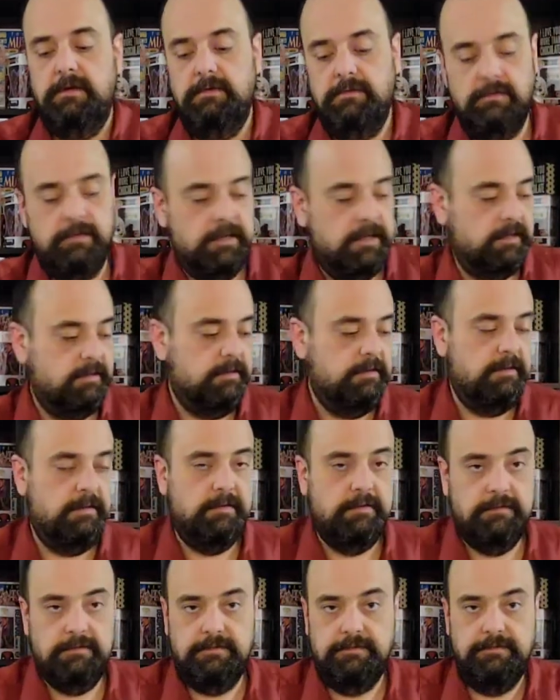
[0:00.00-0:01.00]
Like
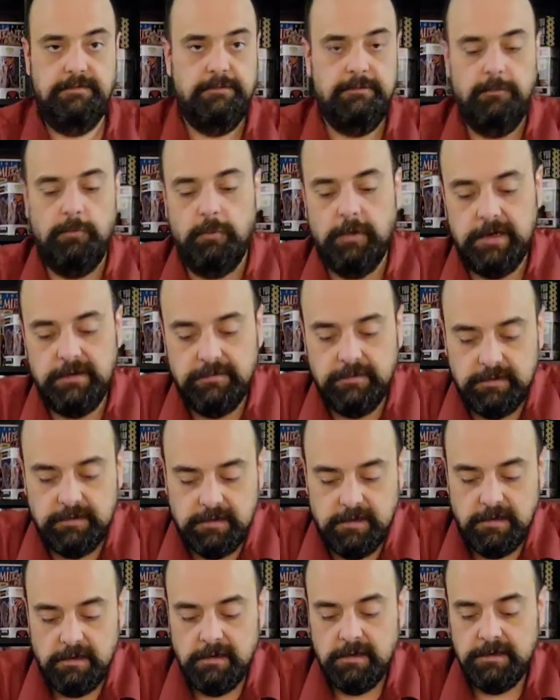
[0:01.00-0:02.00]
the whatever
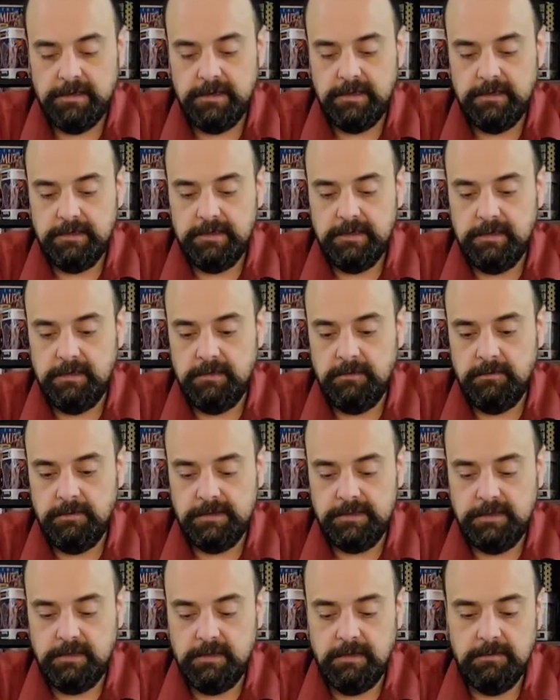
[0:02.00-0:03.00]
card, you could tell which
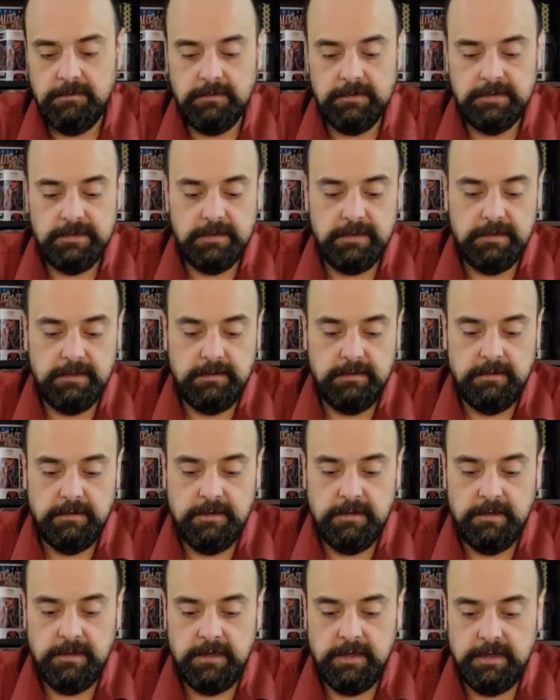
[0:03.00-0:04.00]
card was
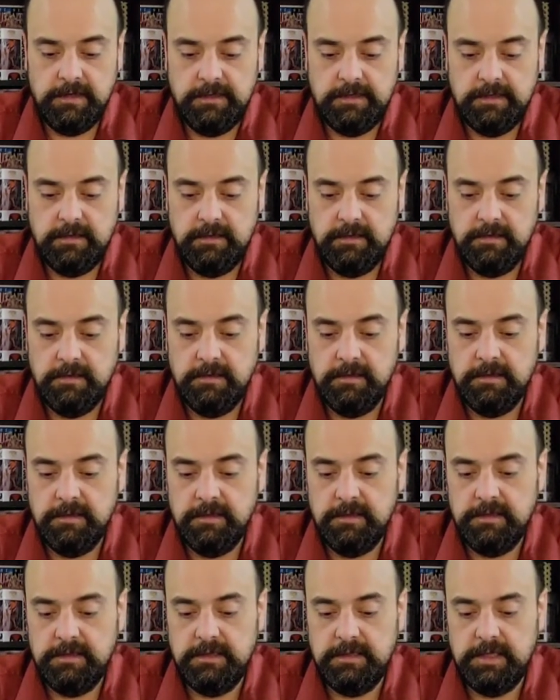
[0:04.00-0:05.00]
the nice card in the
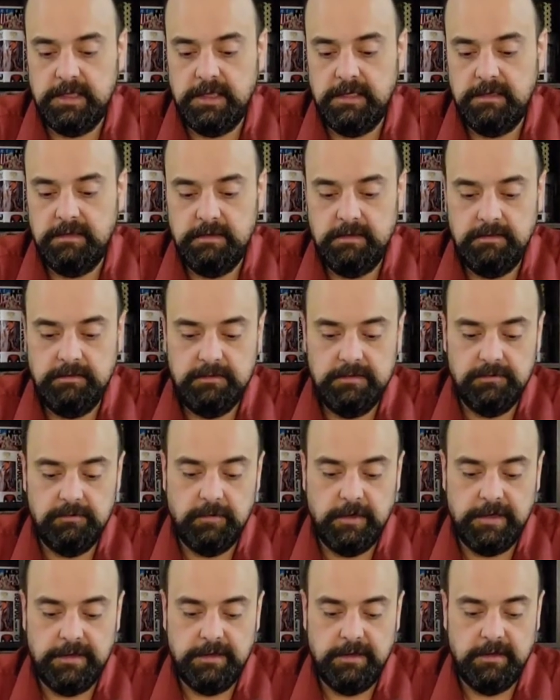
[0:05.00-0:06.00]
set. It was
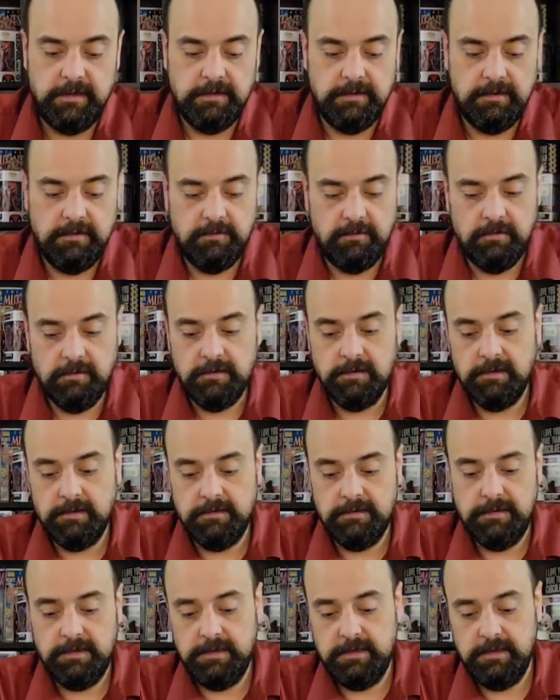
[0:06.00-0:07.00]
right there in the order,
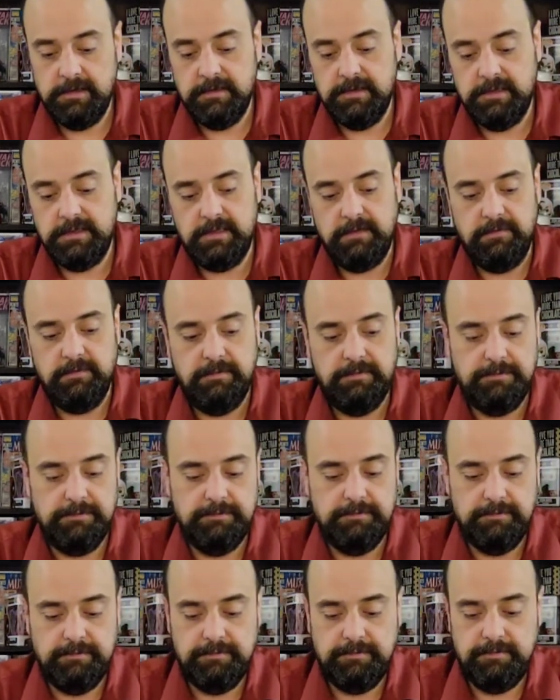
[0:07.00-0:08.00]
and then some
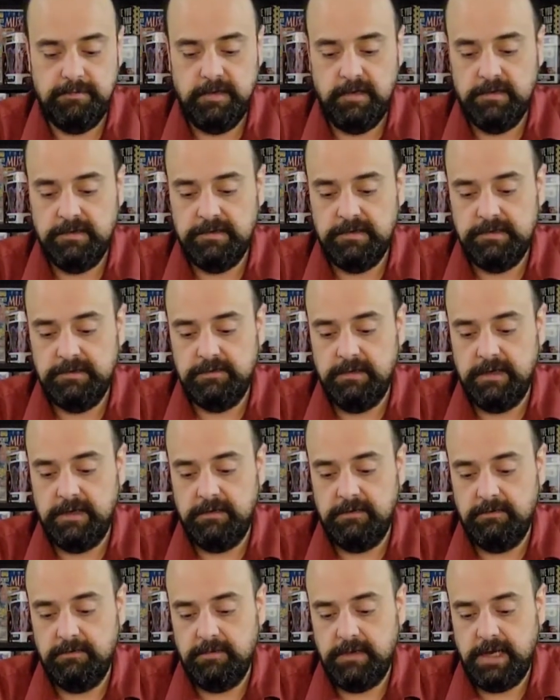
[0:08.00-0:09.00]
are just like
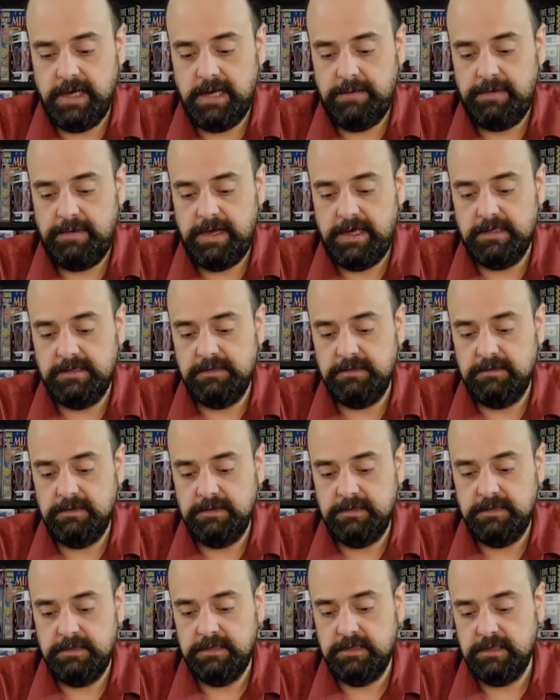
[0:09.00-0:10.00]
haphazardly
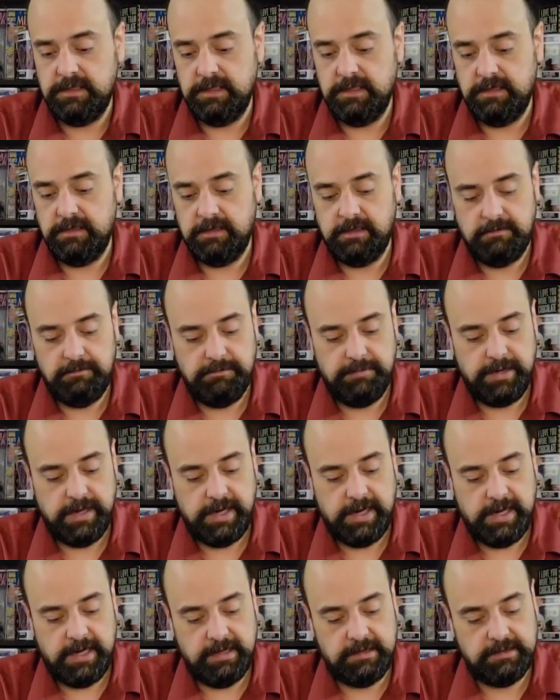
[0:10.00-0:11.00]
stuck in
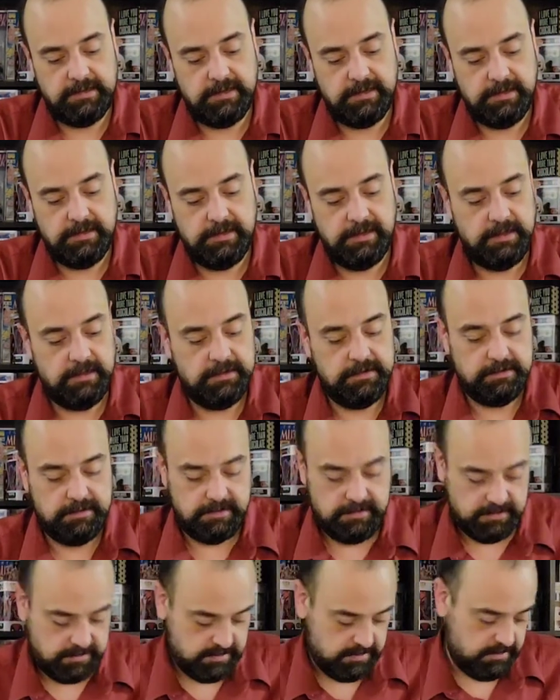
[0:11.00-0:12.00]
packs like these,
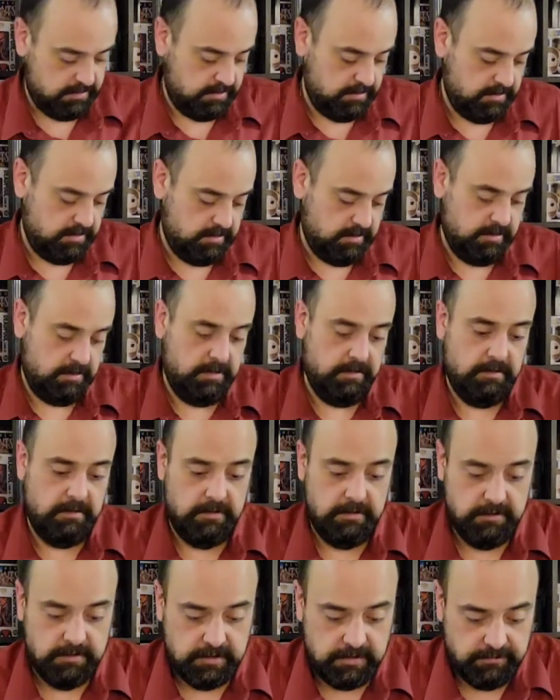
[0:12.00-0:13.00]

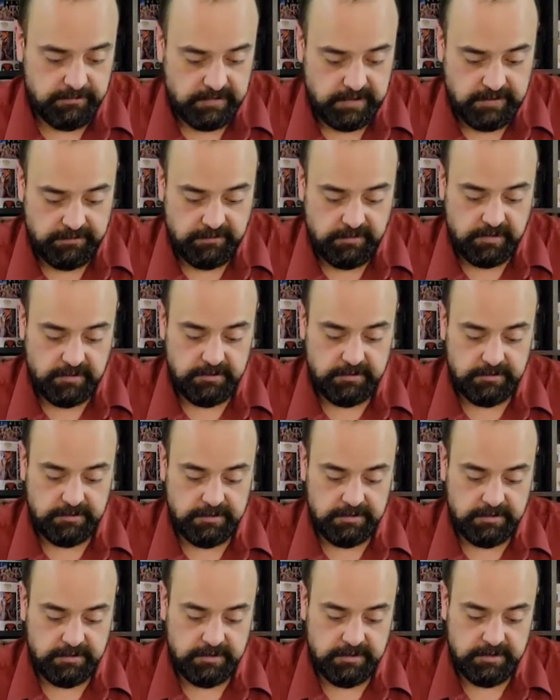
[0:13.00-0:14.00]
which I've never
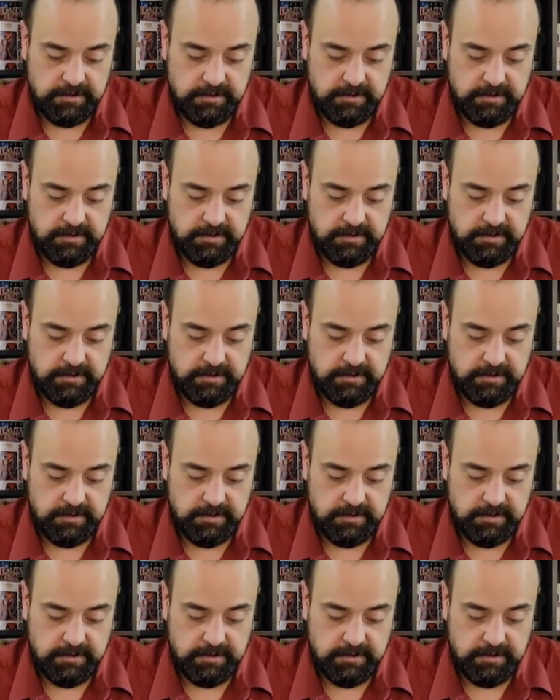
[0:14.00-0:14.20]
understood.